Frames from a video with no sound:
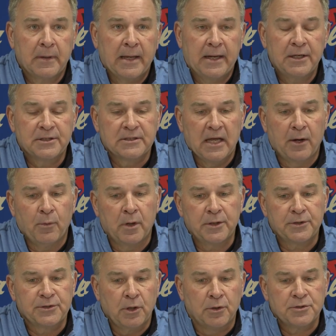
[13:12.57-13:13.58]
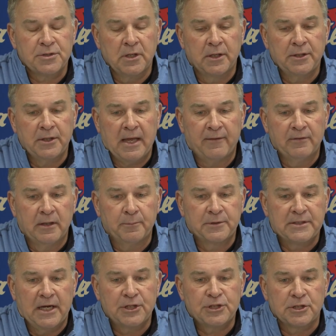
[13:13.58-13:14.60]
And you say we're at Tulsa and you have
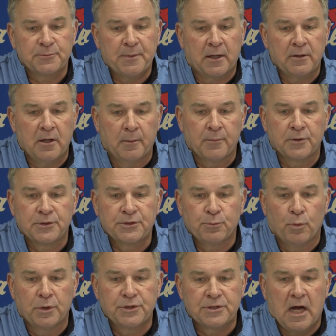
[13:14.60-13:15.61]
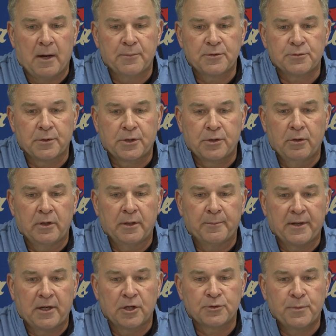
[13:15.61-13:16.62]
limitations, but our number one job is recruiting
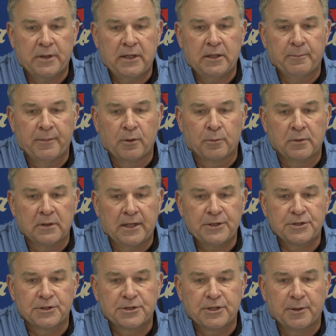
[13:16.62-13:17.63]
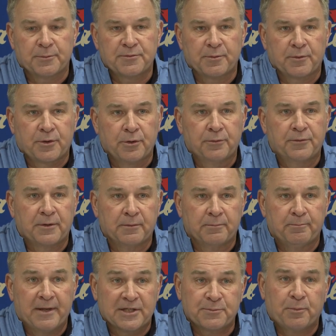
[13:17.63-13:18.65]
because we need to build relationships and recruit the
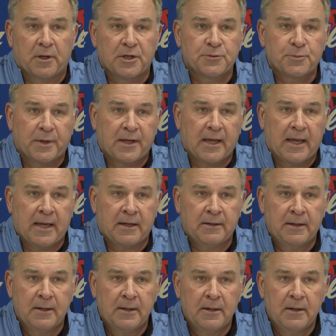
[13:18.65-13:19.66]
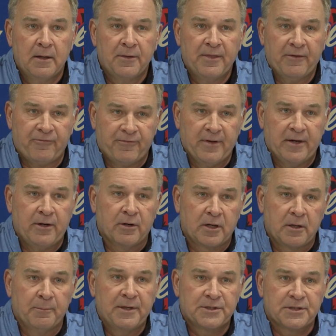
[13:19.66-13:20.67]
best players we can that fit here
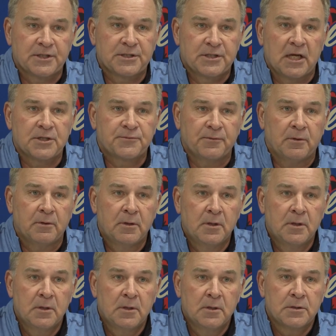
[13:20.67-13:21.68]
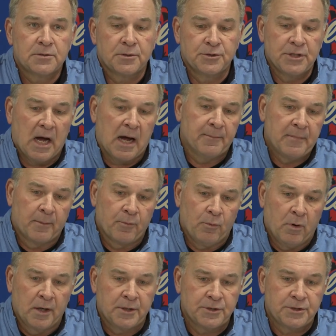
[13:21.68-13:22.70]
and can be successful. So job number
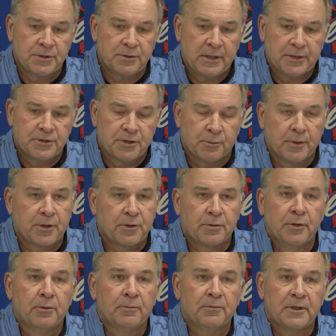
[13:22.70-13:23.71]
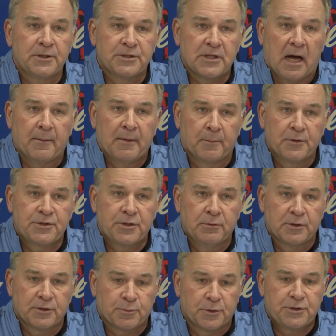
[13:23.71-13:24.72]
one is to recruit. Then job number
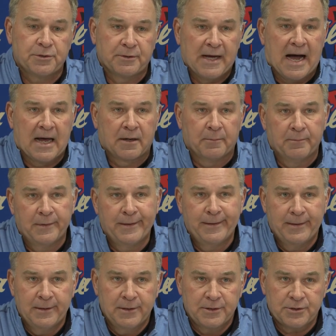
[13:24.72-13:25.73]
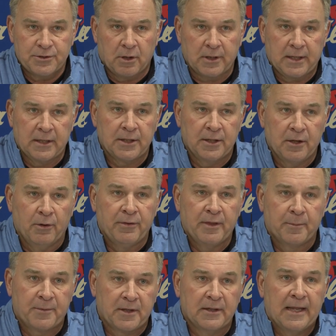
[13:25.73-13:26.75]
two is, once you got them, start getting to know
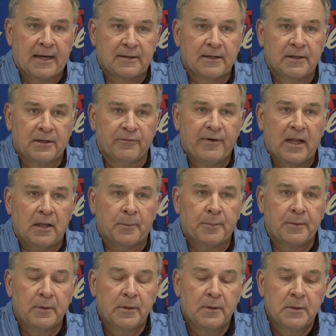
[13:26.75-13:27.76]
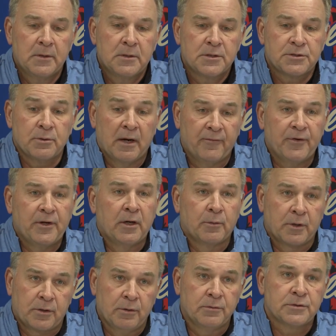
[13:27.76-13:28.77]
them, connect, and develop. So every year
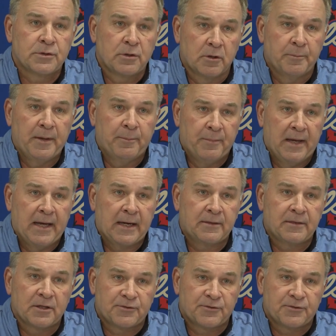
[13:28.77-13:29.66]
recruiting is going to be big.